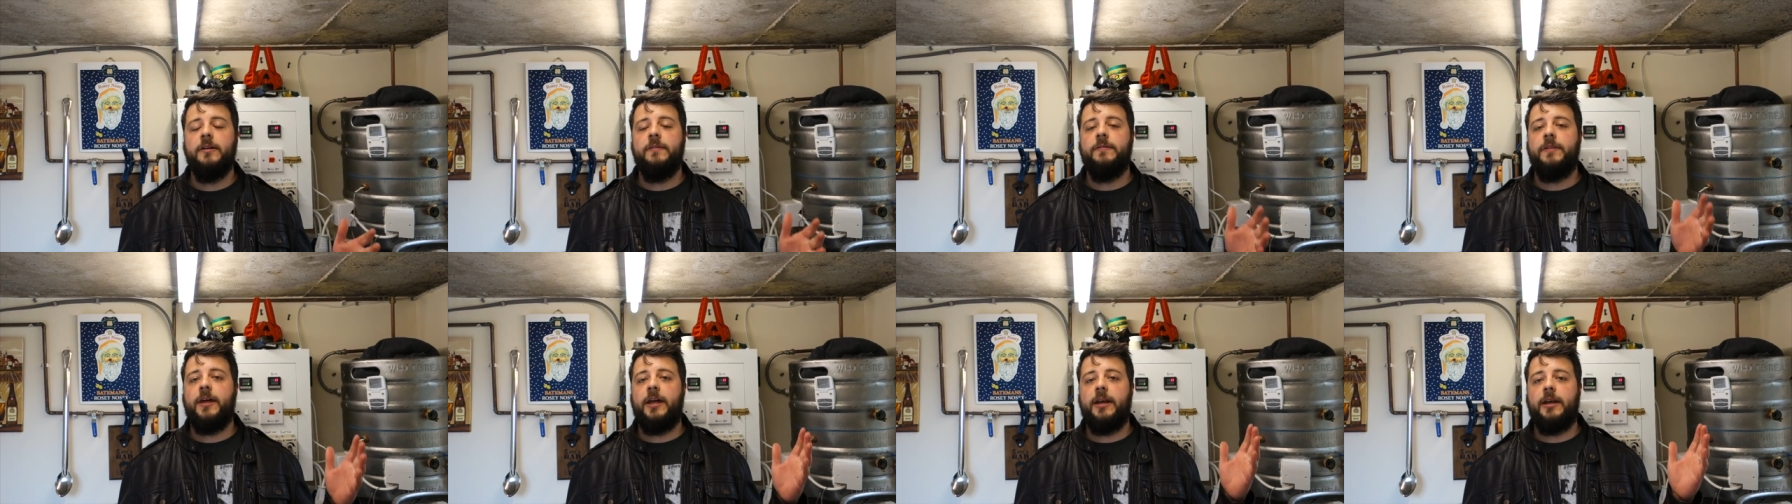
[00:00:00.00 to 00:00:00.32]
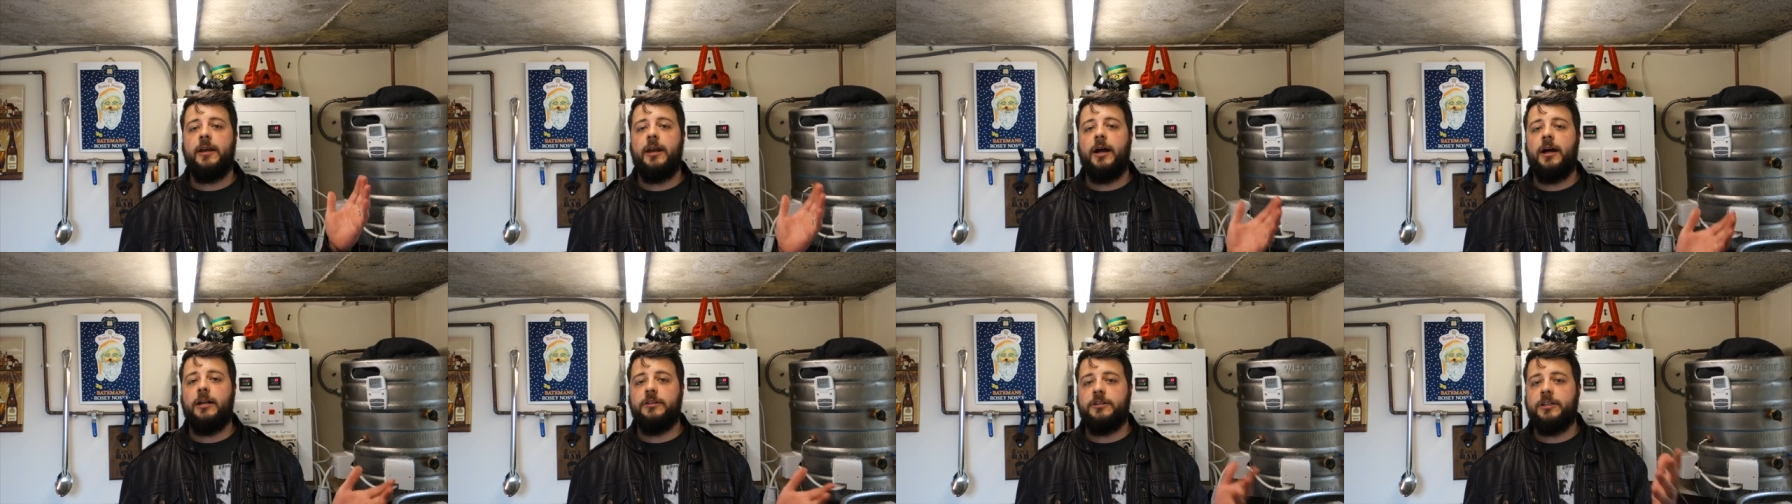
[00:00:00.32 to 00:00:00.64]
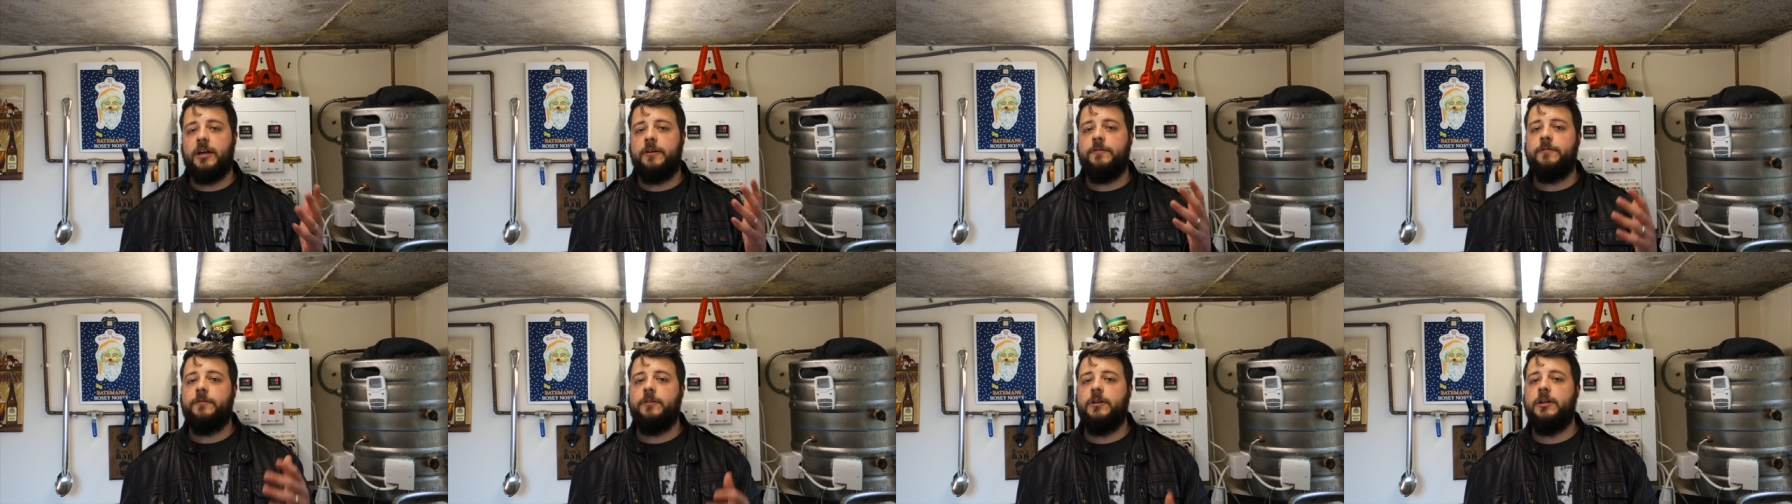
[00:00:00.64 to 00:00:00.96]
then I'll
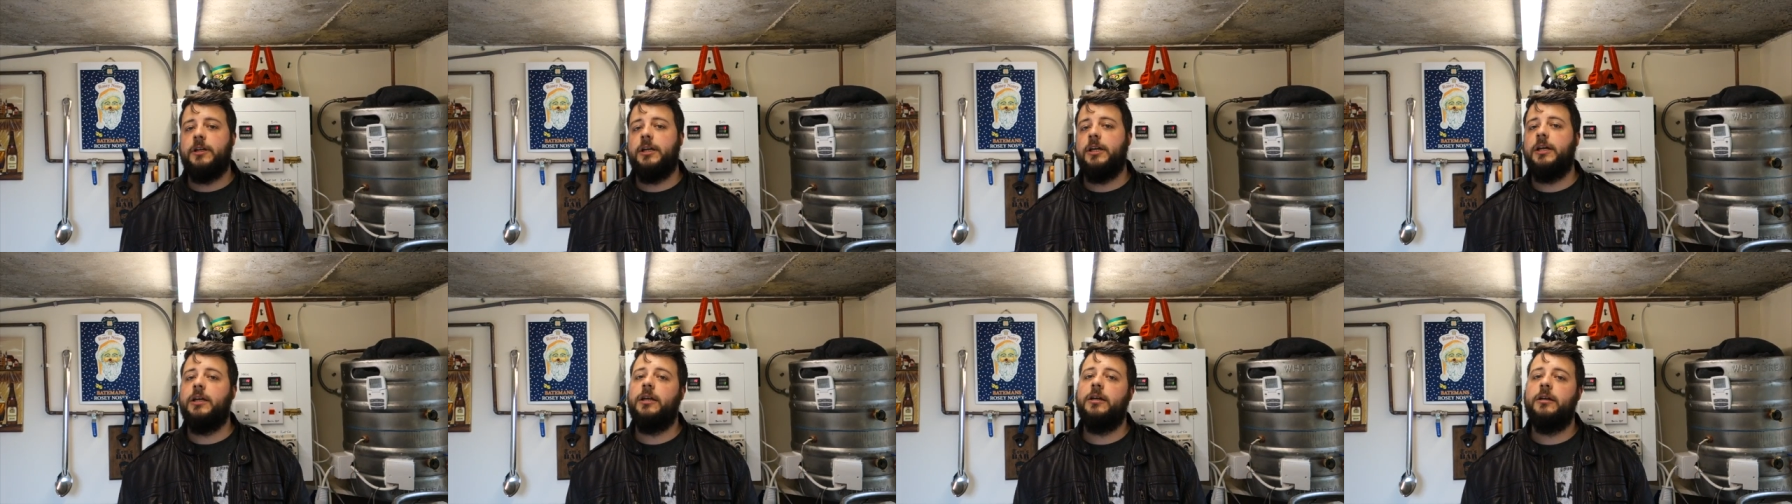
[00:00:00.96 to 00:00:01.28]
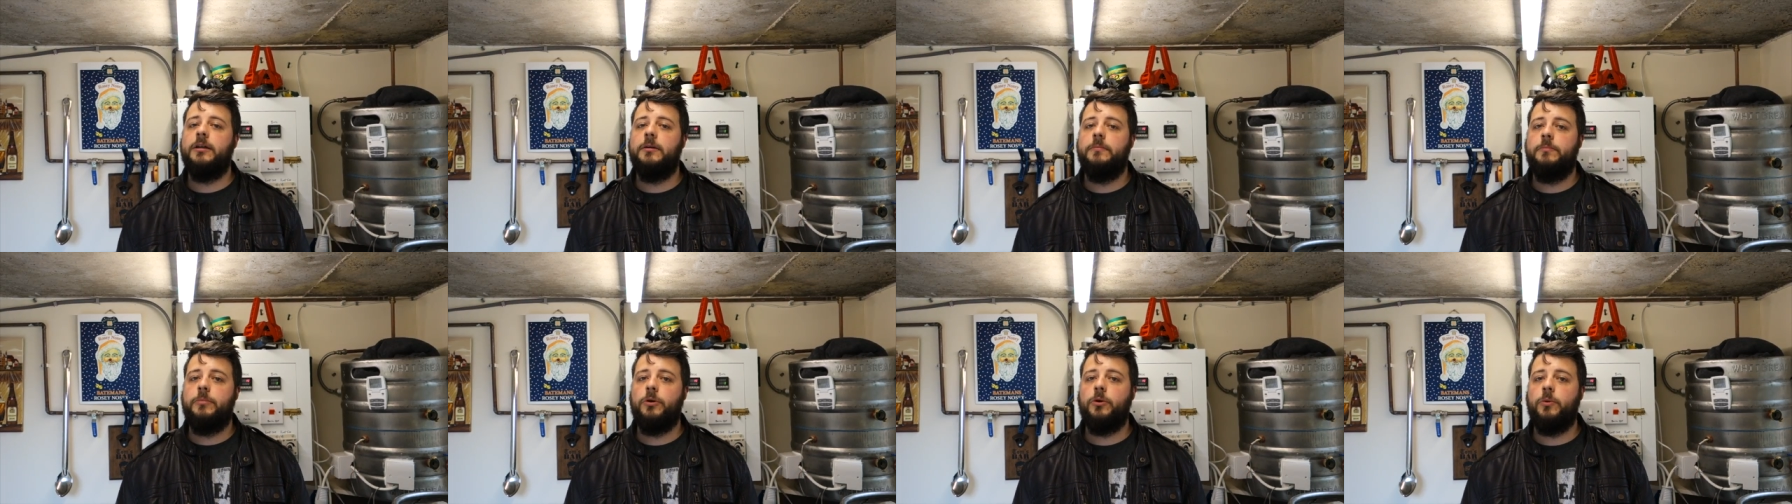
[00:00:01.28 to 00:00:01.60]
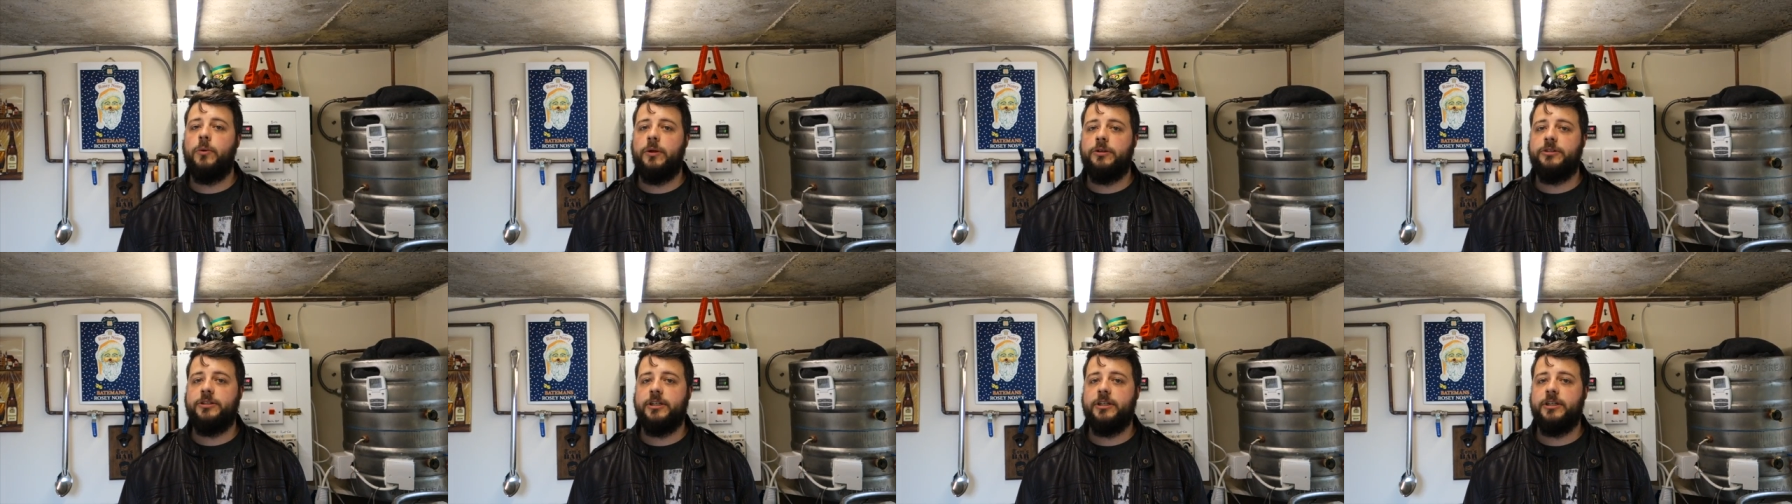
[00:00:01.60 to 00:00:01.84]
definitely put one